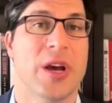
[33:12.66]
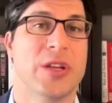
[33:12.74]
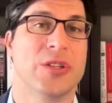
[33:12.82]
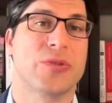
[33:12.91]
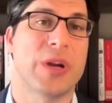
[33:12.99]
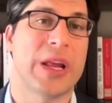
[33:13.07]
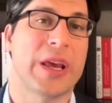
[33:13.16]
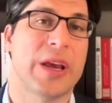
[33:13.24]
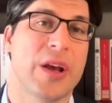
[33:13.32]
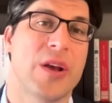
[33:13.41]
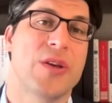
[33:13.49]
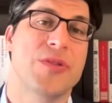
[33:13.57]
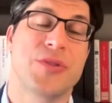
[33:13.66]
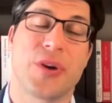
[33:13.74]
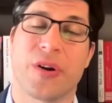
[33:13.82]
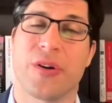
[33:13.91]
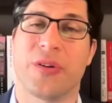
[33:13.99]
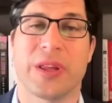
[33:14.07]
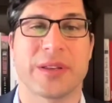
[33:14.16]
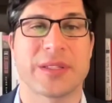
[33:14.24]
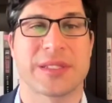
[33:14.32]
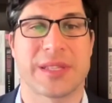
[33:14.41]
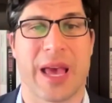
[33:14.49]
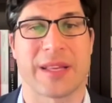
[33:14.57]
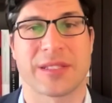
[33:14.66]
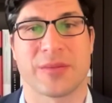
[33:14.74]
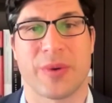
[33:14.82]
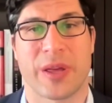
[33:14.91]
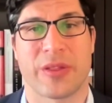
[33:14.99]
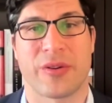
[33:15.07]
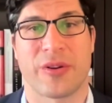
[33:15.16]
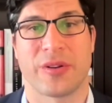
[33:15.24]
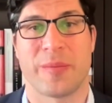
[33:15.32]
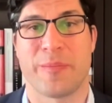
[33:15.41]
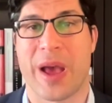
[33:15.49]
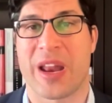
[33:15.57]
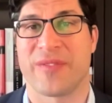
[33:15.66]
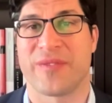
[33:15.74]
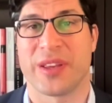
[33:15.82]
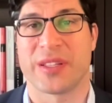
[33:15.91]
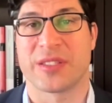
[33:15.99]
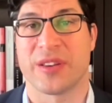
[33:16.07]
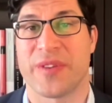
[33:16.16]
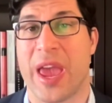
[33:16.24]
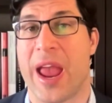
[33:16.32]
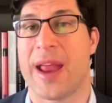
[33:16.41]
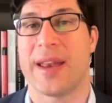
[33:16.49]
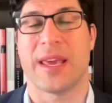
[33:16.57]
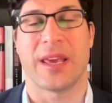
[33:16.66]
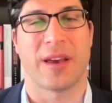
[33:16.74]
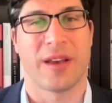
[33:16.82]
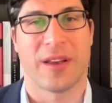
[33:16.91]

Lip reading: to really thoroughly assess whether the benefits of any